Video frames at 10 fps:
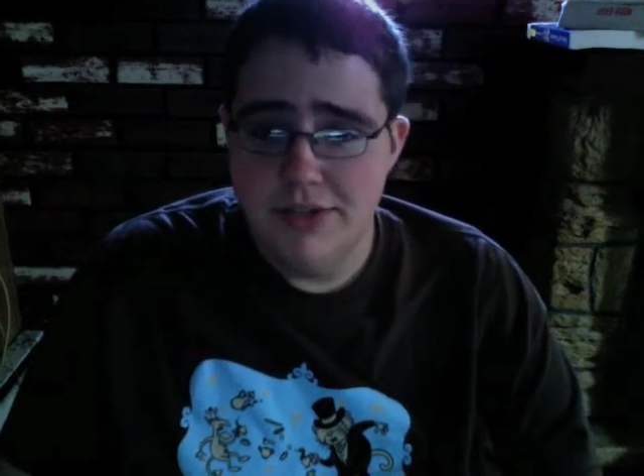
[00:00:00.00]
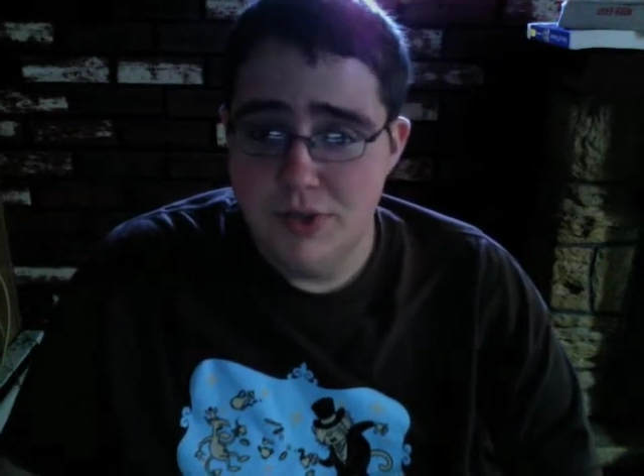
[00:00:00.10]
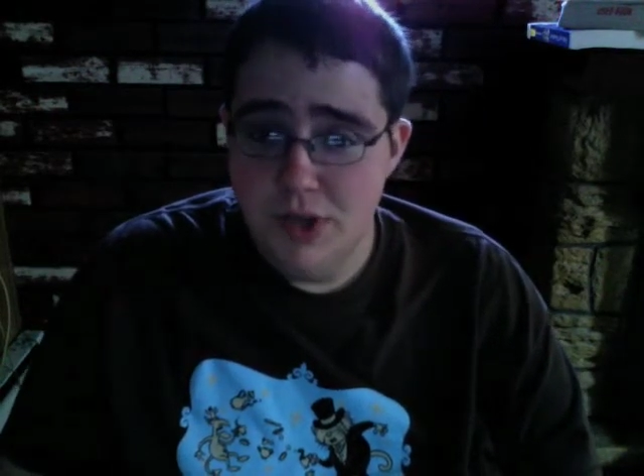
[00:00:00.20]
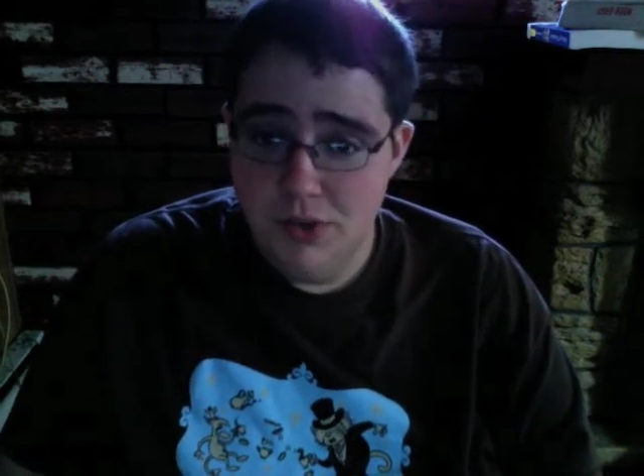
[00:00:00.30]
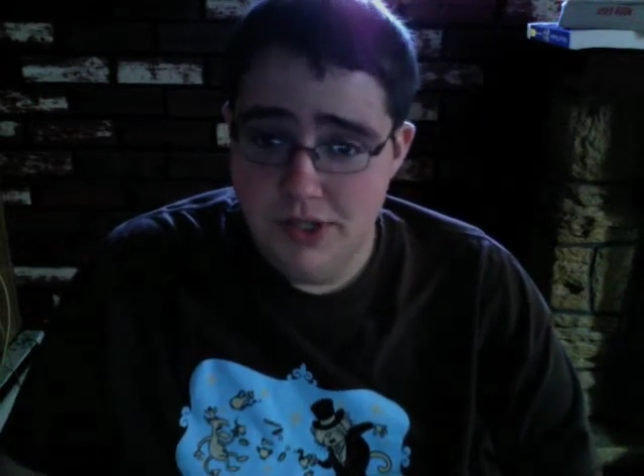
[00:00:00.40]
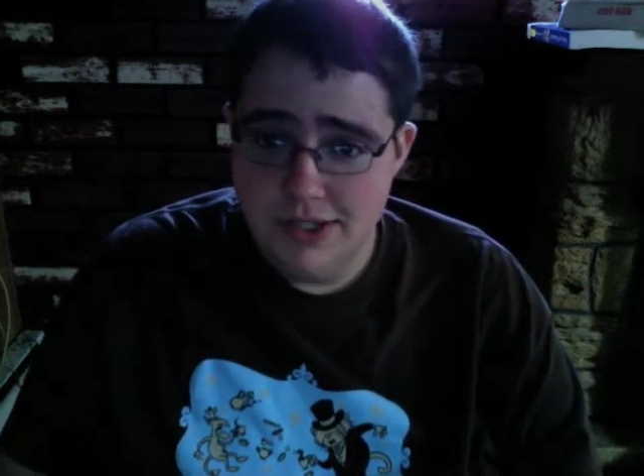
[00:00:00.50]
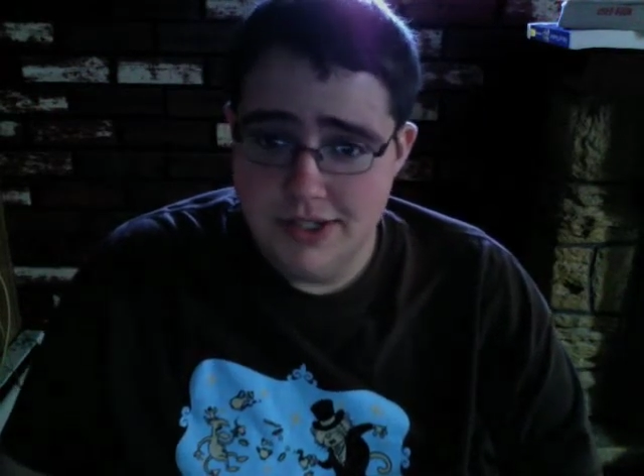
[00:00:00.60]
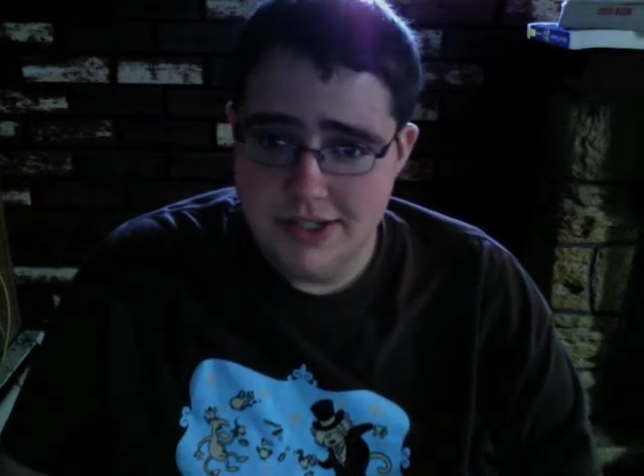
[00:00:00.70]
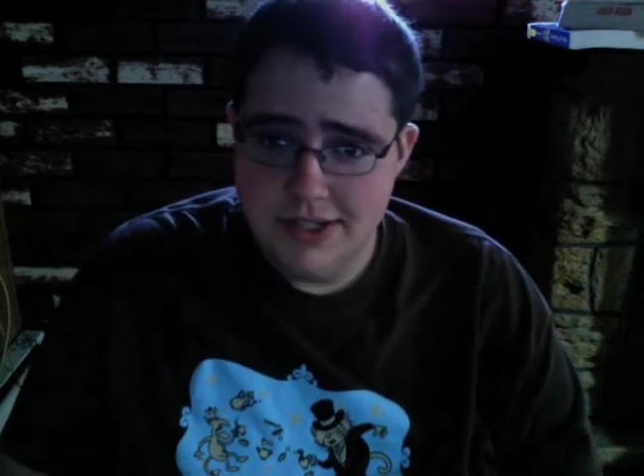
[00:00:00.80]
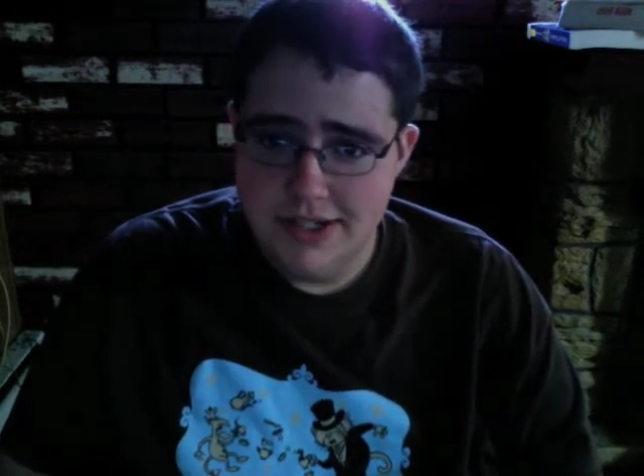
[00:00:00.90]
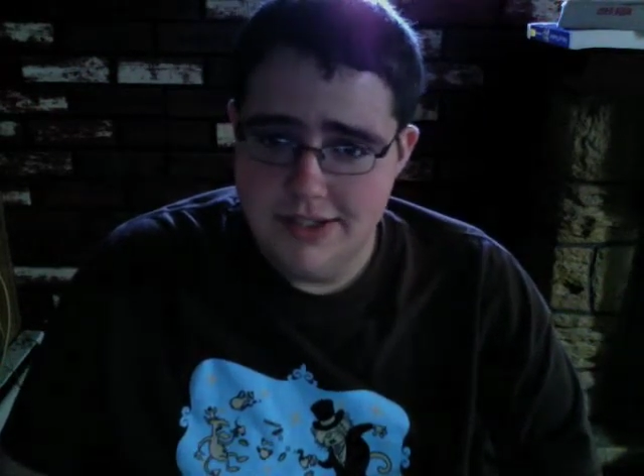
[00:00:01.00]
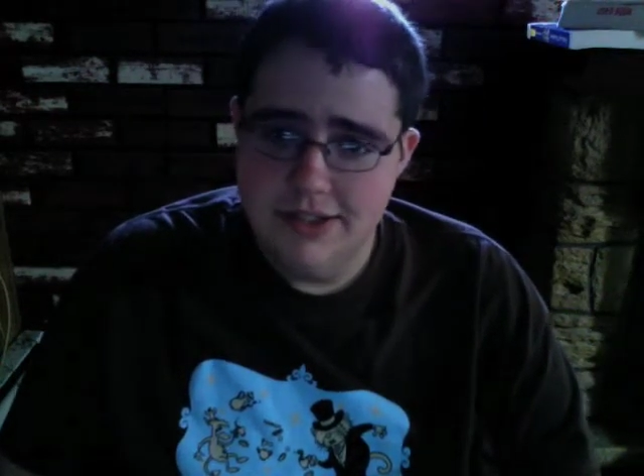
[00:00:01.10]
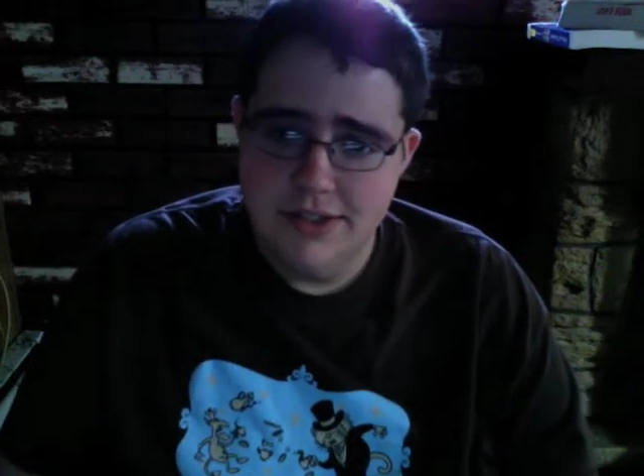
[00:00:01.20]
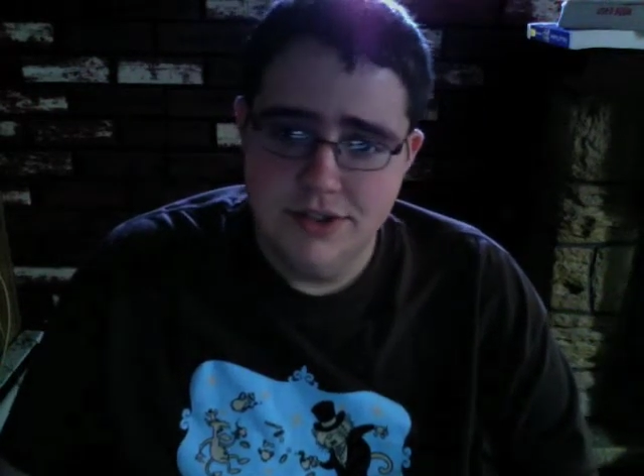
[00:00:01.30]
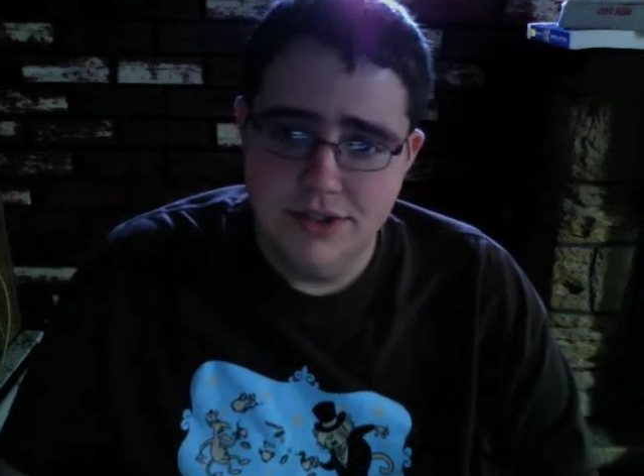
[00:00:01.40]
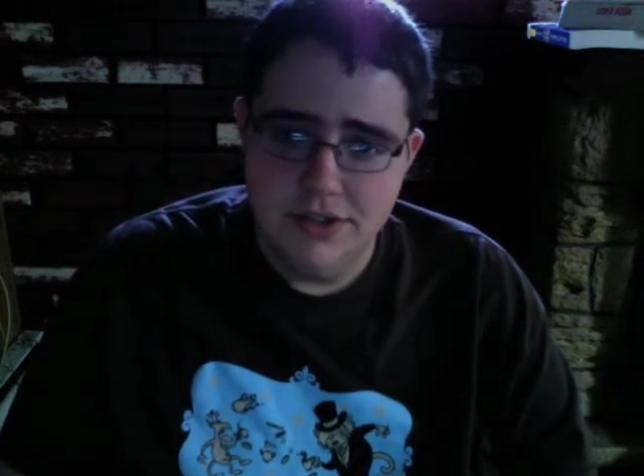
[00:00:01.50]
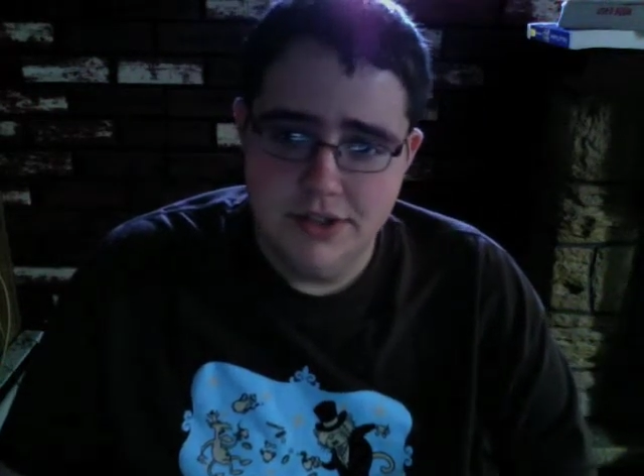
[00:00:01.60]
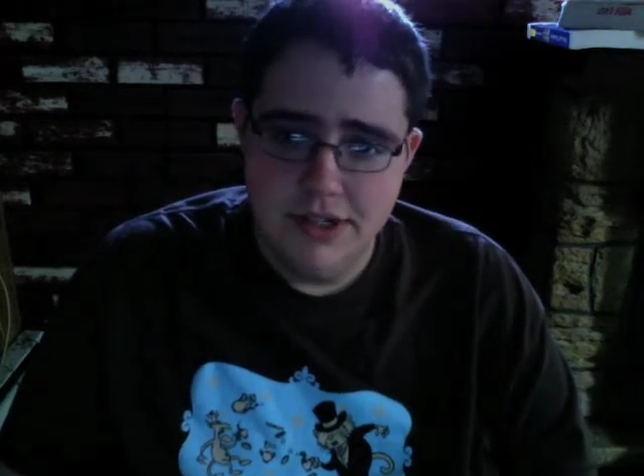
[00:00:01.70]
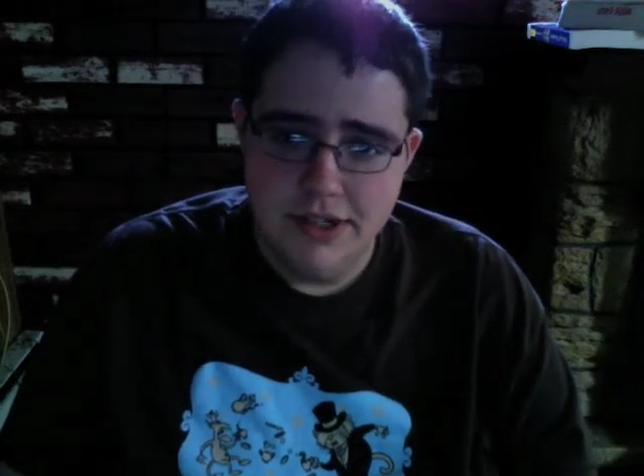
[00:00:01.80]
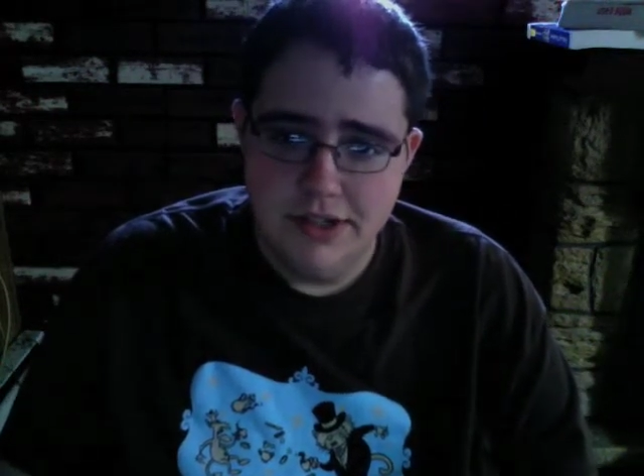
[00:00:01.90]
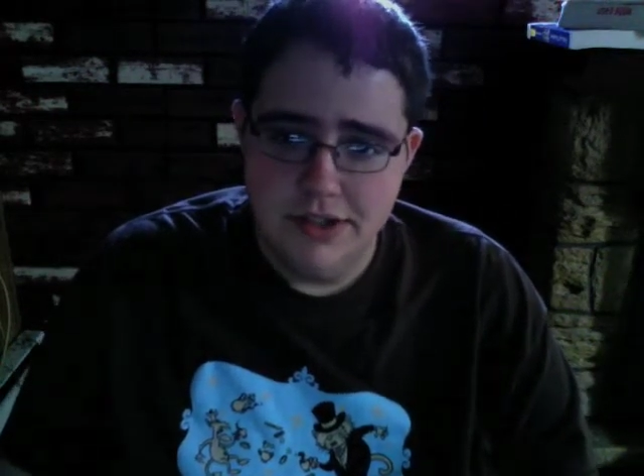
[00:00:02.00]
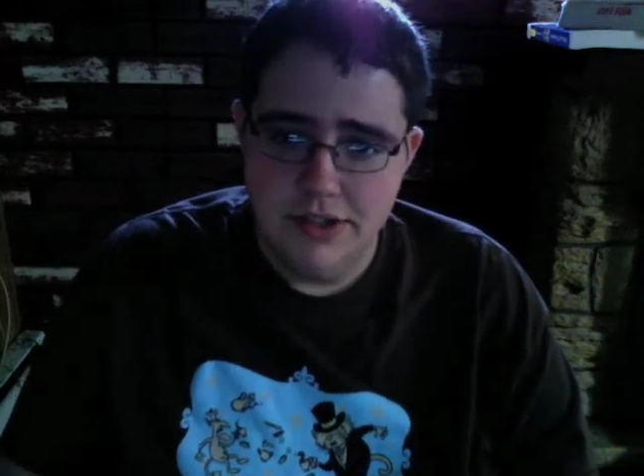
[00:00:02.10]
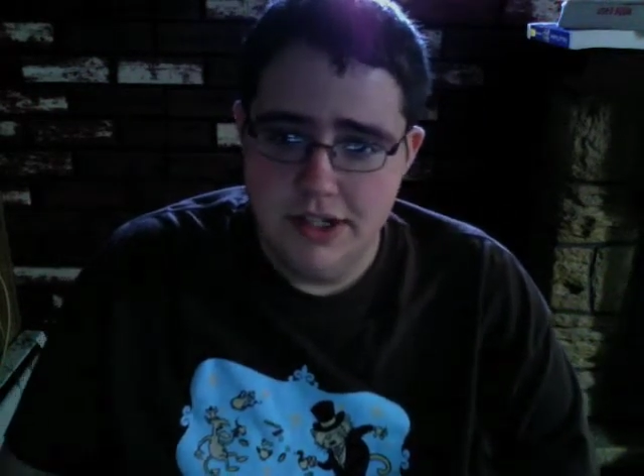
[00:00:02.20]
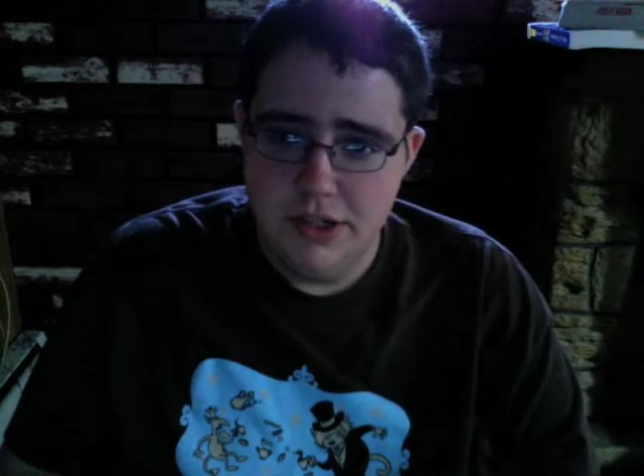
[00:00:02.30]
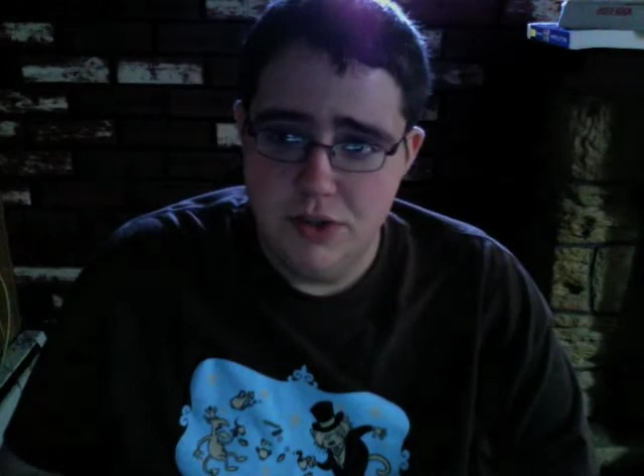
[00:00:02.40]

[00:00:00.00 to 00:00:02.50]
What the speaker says: if you don't like the six-axis, there's a good thing.